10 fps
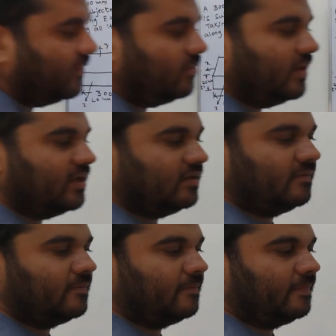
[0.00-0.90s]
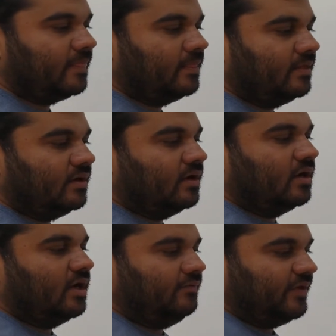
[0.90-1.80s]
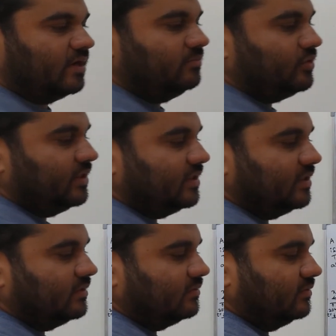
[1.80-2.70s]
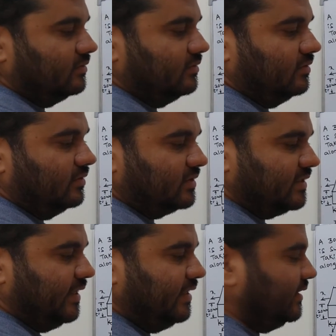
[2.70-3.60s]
formula. If we come to the strain